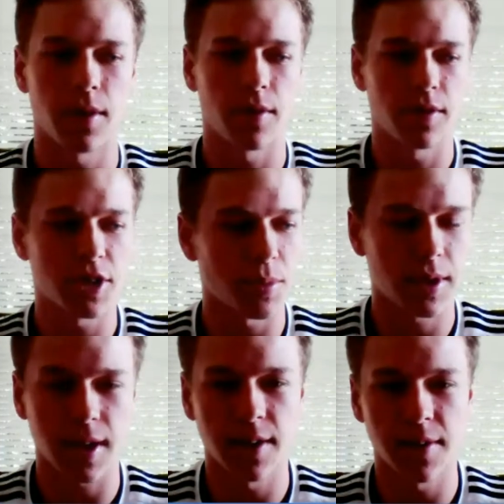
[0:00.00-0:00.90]
Well, this
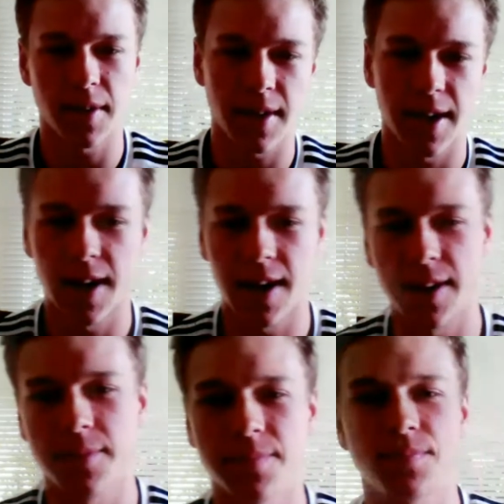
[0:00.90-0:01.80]
weekend,
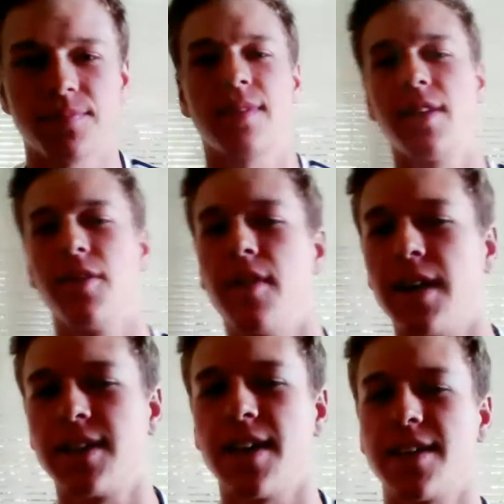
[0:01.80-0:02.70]
the
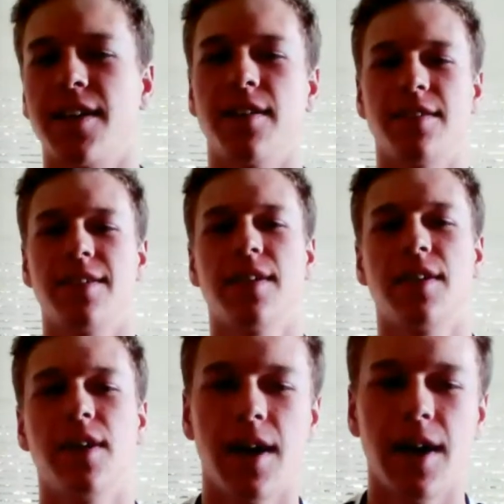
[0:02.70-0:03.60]
United States had
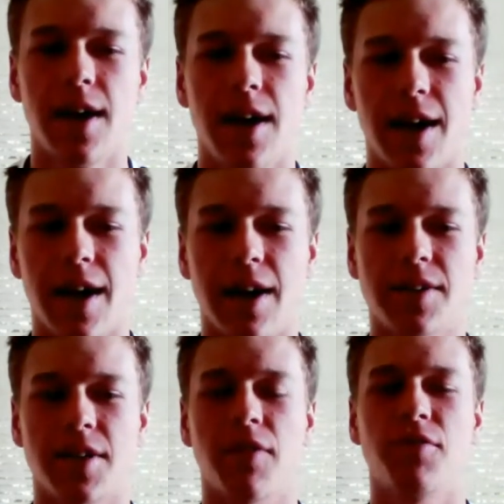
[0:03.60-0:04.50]
a
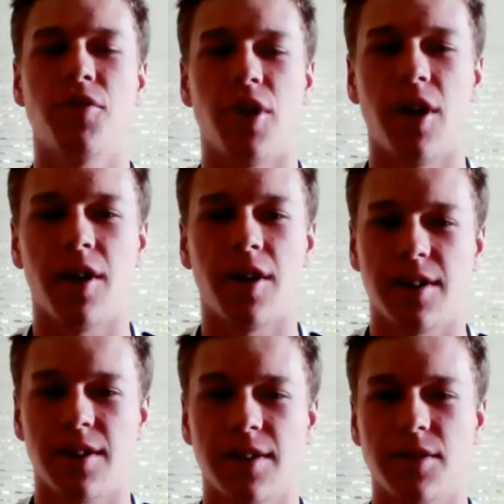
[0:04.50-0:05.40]
tough
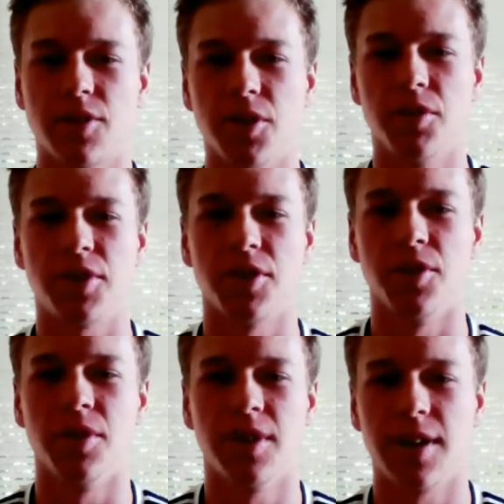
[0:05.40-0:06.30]
draw,
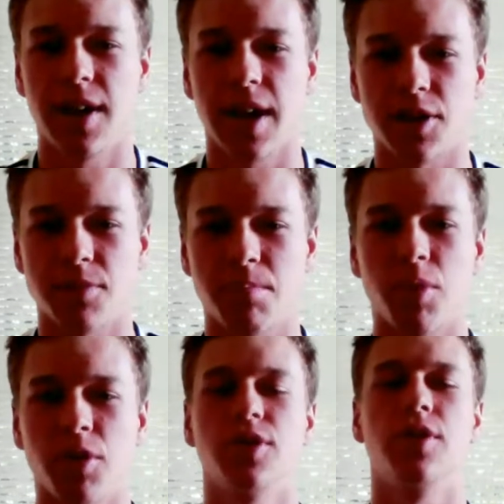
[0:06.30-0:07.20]
2-2 against
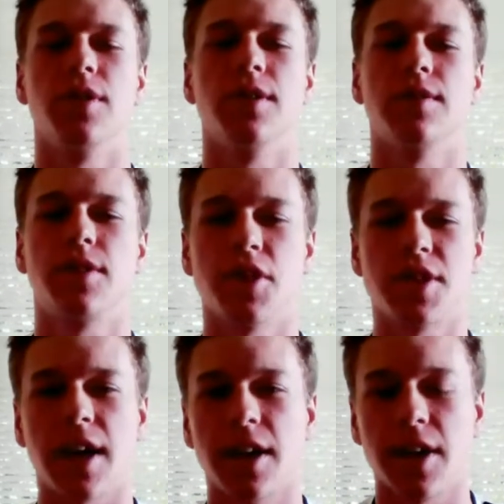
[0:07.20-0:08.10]
Portugal in their
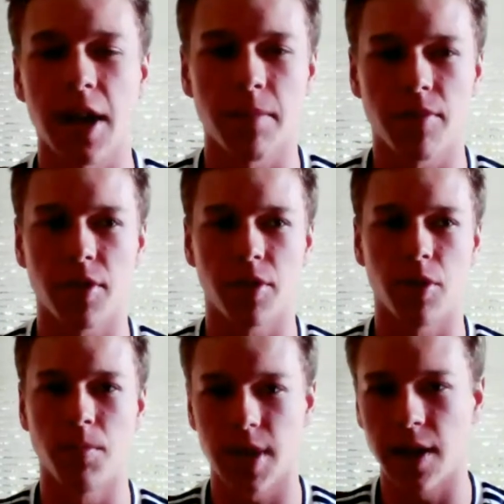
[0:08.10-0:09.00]
second game of the
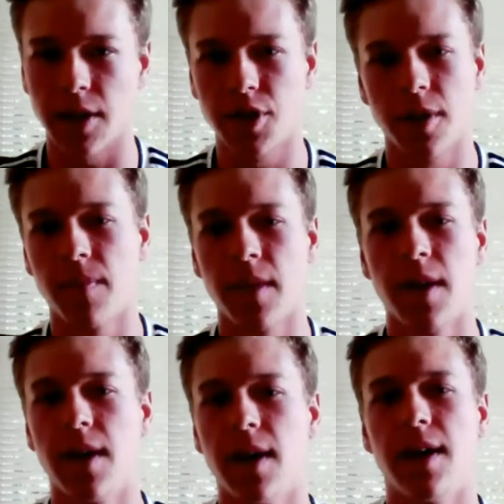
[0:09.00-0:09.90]
group stage.
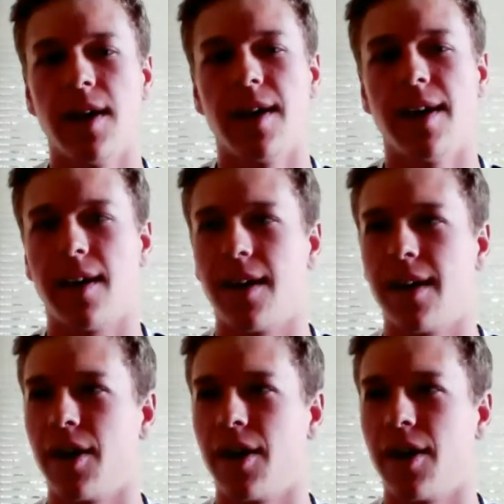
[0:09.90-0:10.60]
A